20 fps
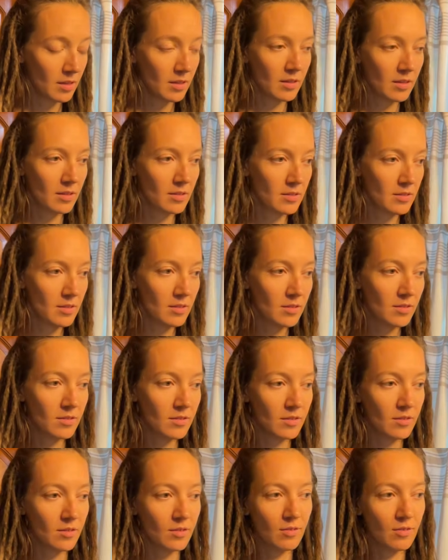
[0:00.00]
These
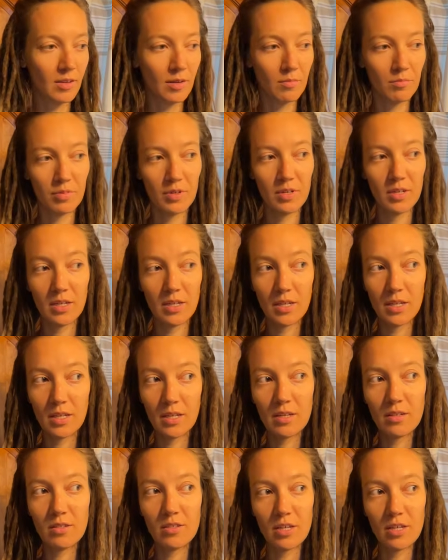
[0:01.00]
scissors are doing a pretty
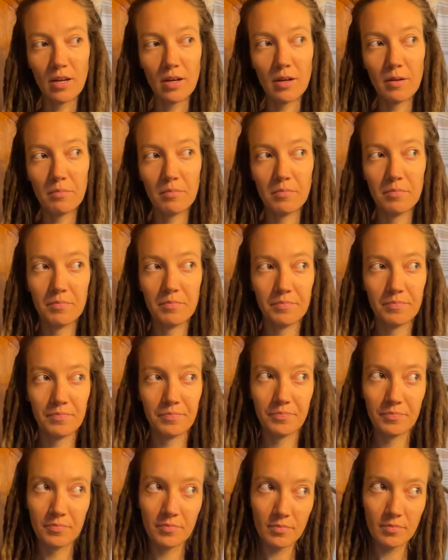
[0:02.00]
good job.
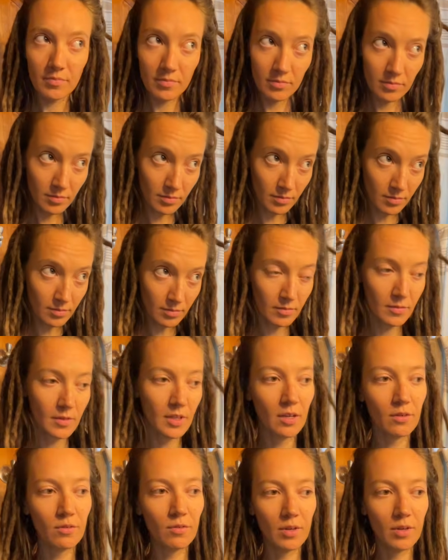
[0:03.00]

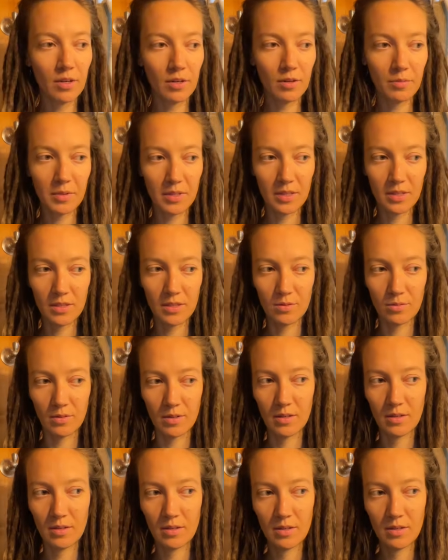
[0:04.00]
Oh, I don't know about this
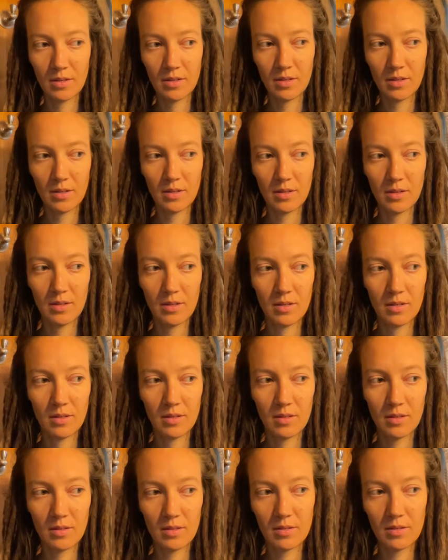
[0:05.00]
one.
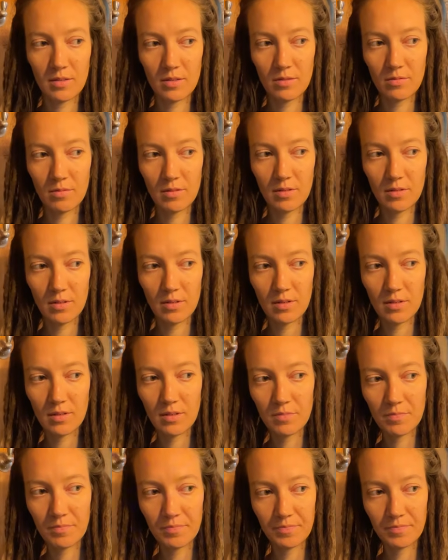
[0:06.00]
This
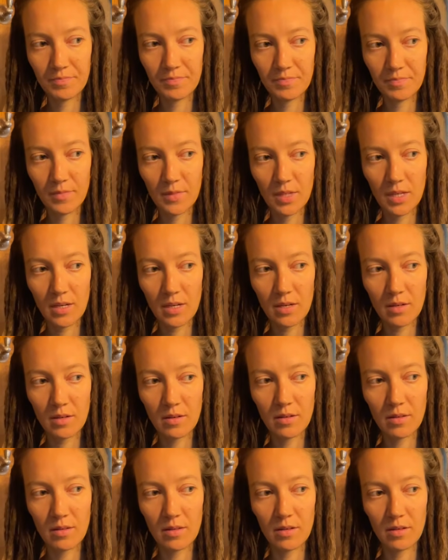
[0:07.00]
one, yeah,
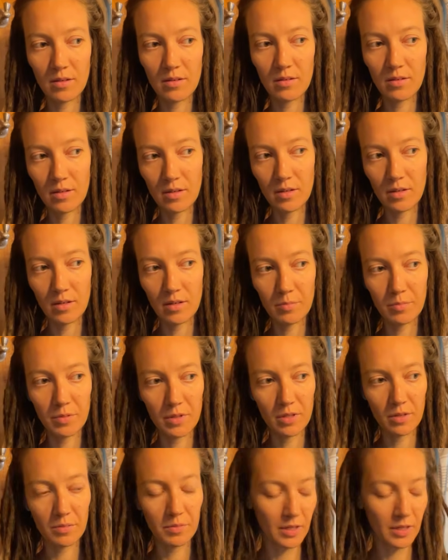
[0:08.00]
I think I'll cut it up a
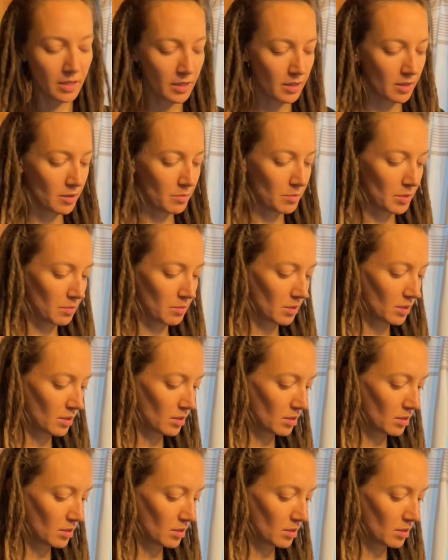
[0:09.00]
little bit higher maybe.